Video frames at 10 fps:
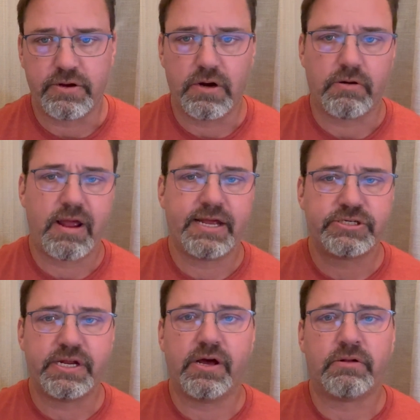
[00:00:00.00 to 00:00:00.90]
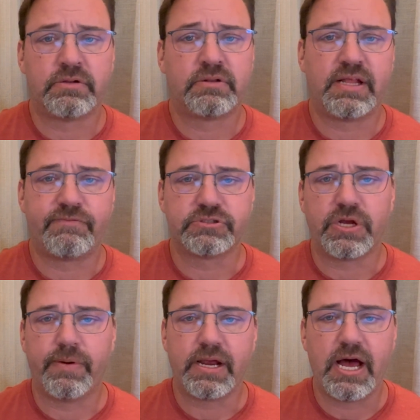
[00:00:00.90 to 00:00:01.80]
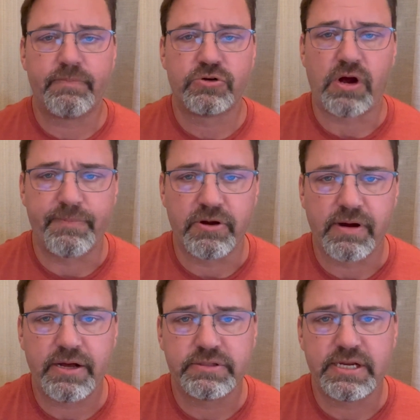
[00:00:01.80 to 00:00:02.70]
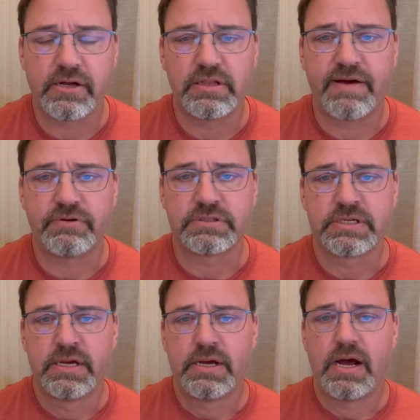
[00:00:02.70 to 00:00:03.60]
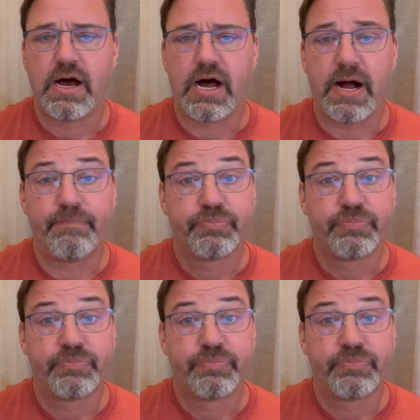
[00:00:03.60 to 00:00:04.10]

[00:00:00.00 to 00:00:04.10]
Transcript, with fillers: your HDL levels going up, dropping your LDL levels, uh,